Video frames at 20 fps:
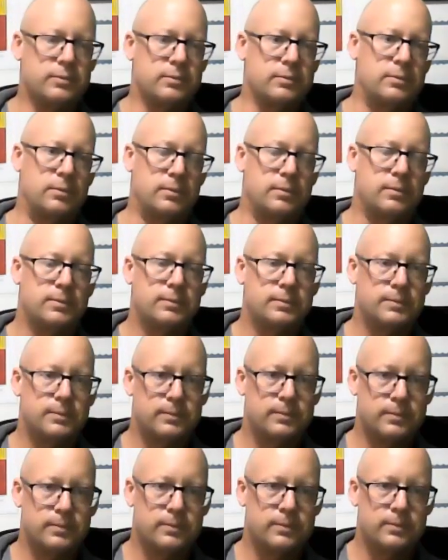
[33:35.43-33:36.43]

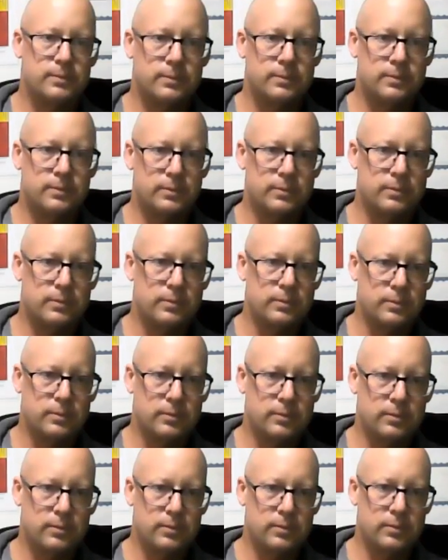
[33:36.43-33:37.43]

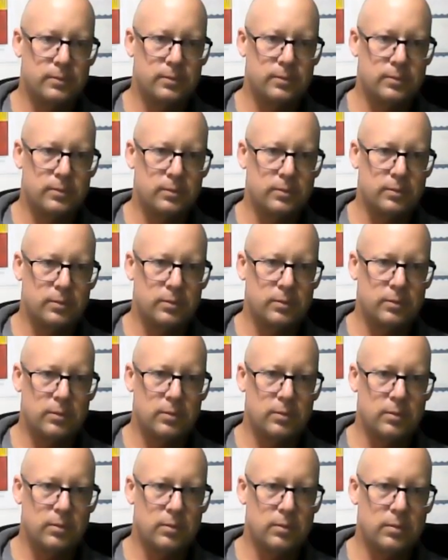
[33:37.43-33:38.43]

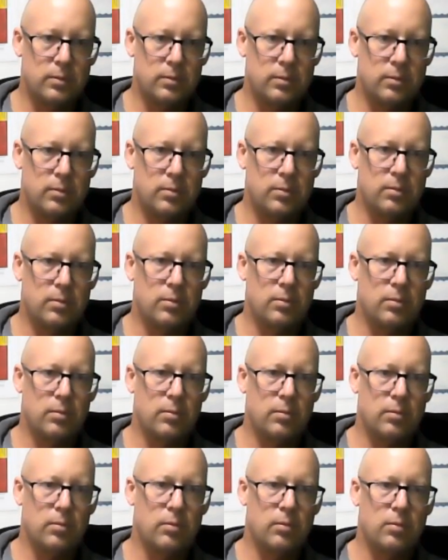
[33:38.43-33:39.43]

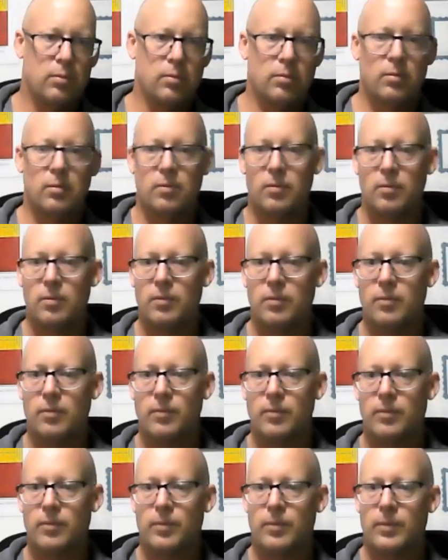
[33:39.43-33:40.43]

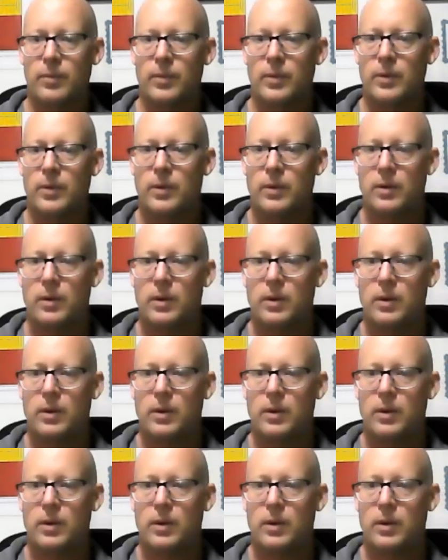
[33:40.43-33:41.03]
Nothing is said.